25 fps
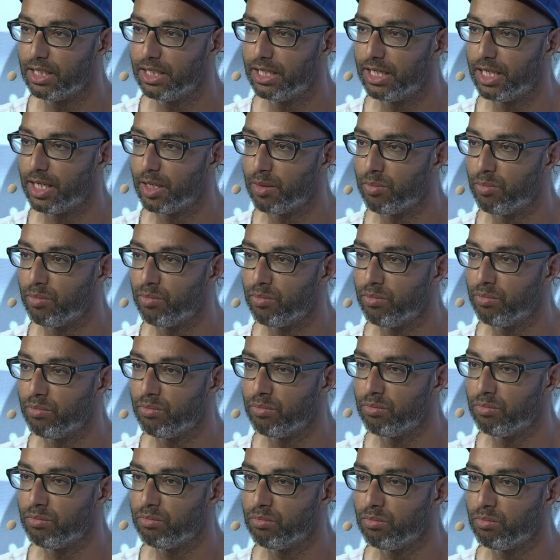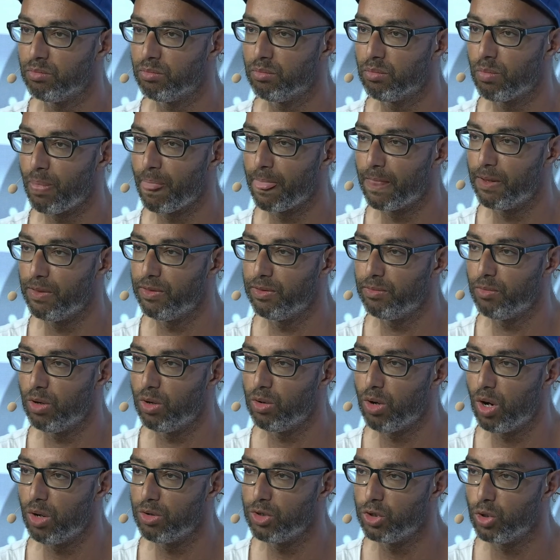
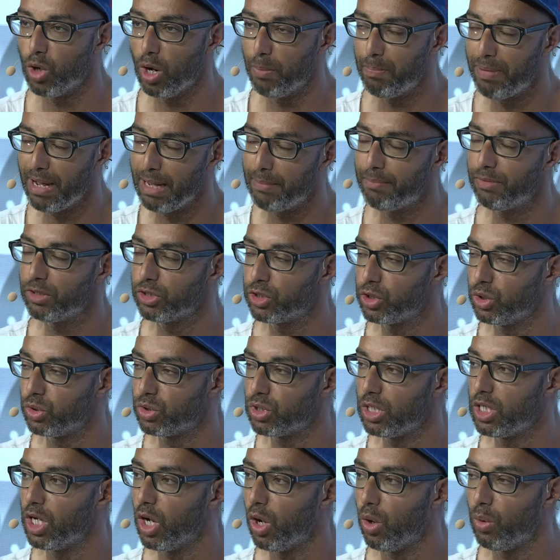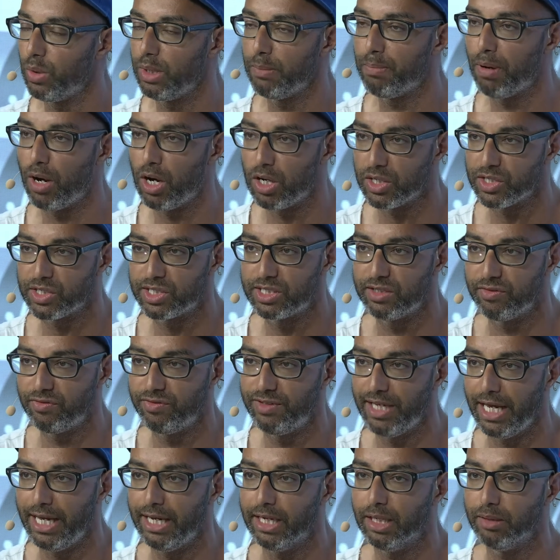you publish usually only positive
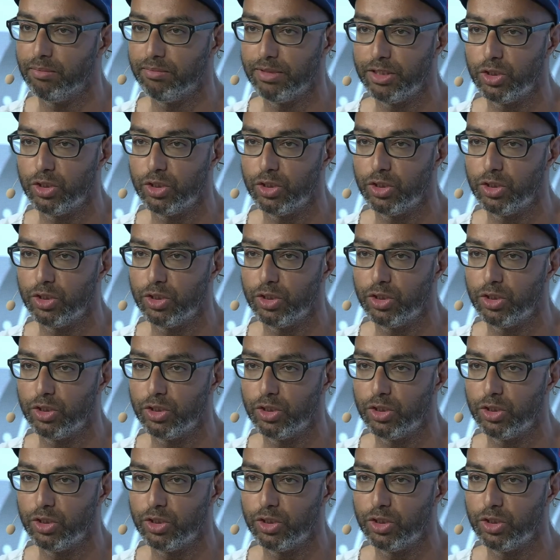data.